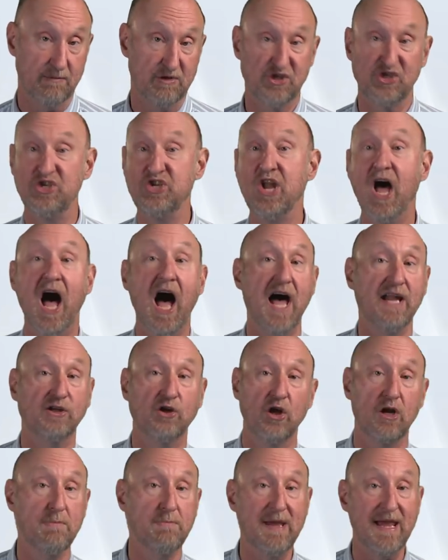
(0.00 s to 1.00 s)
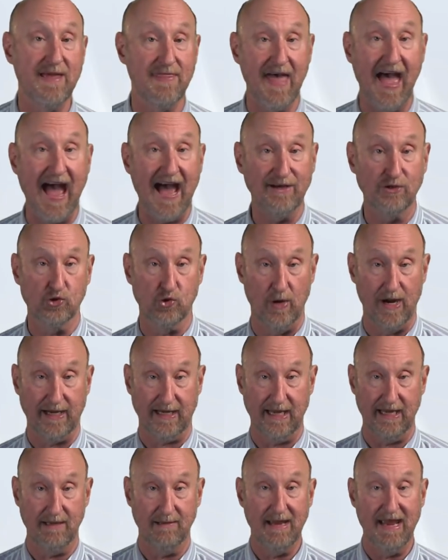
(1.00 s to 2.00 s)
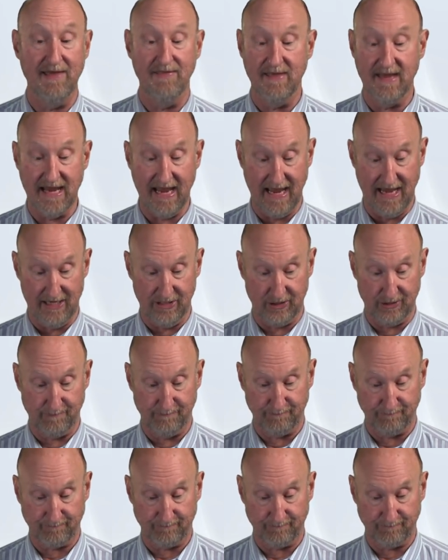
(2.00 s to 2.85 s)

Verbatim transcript: It's not going to be that tricky in the end.